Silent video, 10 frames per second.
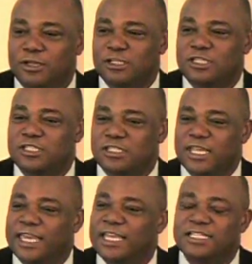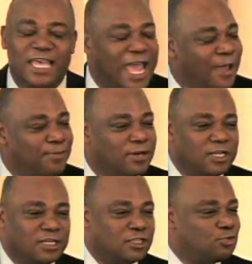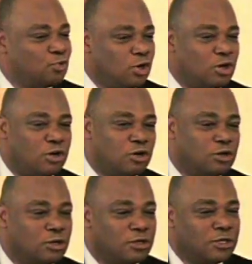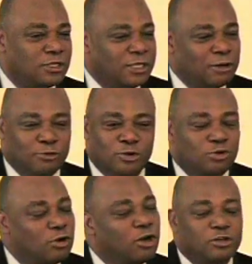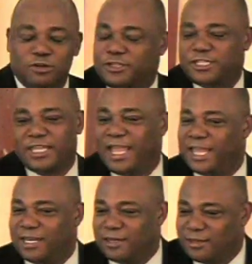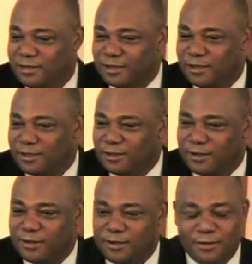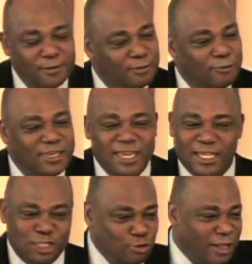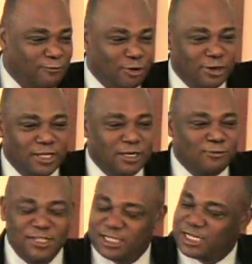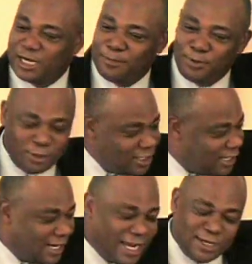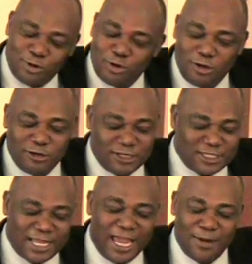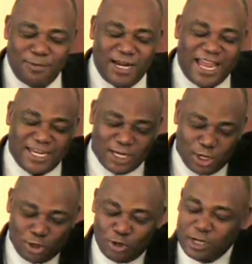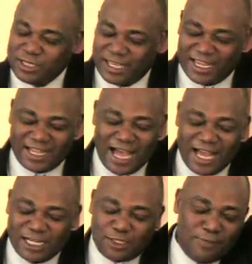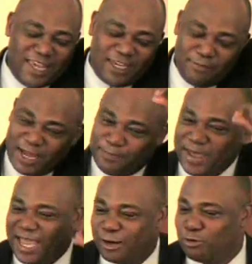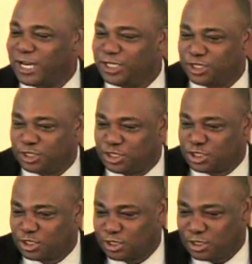Things happen in this world that we don't understand. We can't dwell on it. We just got to put it in. I don't understand, but I know that God is making my path righteous.